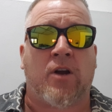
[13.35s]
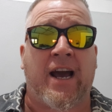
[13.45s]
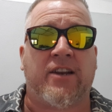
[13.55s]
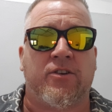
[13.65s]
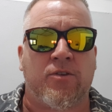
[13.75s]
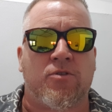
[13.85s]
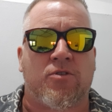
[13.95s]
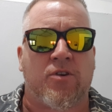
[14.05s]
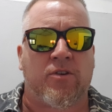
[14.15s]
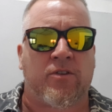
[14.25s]
I had a new
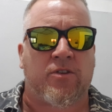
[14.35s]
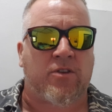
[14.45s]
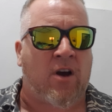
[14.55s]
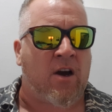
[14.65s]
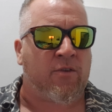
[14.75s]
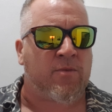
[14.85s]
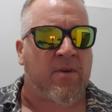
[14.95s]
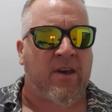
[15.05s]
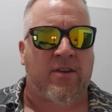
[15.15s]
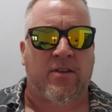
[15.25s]
student start with
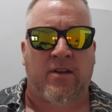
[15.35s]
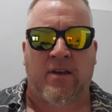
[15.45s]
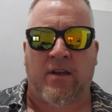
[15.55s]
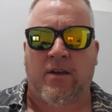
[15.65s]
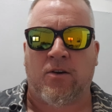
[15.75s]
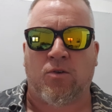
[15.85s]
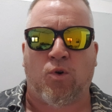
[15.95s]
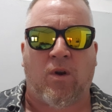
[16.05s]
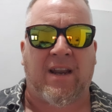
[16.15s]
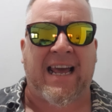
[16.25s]
me yesterday, a girl
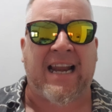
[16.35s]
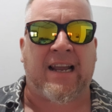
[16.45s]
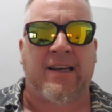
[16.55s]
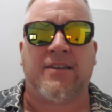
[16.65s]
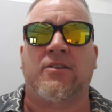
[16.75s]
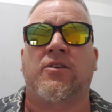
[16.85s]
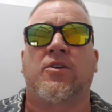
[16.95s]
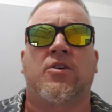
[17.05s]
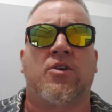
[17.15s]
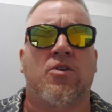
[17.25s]
called Layla,
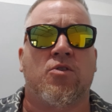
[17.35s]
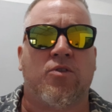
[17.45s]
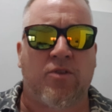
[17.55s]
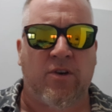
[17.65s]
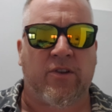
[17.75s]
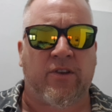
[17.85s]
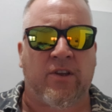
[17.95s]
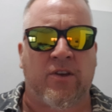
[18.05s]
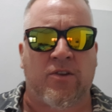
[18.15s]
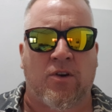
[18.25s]

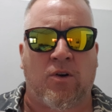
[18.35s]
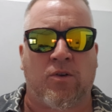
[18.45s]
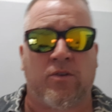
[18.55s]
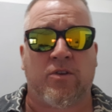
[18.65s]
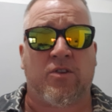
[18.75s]
13 years old.